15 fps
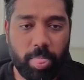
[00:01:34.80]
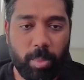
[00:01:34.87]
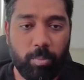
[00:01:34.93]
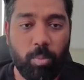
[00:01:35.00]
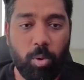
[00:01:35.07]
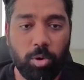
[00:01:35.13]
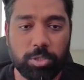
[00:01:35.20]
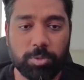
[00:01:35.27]

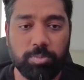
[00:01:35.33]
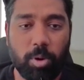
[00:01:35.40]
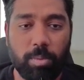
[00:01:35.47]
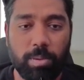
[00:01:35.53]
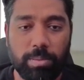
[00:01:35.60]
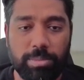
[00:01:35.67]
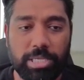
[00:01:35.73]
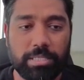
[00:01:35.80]
most
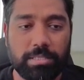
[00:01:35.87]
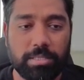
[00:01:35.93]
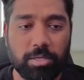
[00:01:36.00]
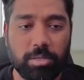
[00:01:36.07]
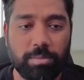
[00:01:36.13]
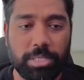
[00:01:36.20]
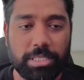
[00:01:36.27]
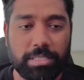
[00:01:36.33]
probably it's
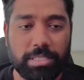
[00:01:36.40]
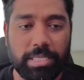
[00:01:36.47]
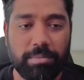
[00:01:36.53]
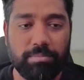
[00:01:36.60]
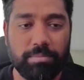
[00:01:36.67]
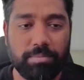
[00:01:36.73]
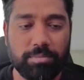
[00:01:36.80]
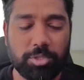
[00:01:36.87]
gonna be
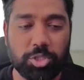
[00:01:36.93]
Tim